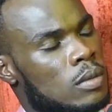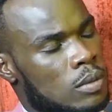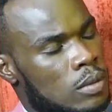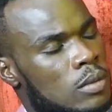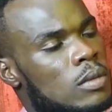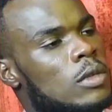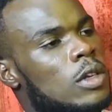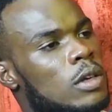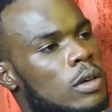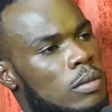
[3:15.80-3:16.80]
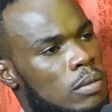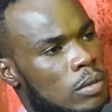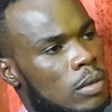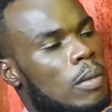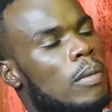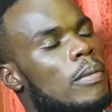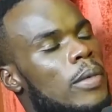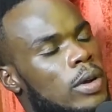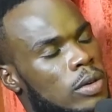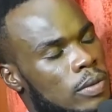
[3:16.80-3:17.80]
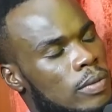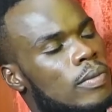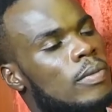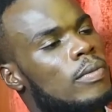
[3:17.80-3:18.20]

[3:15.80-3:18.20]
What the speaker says: courts in the community. You find that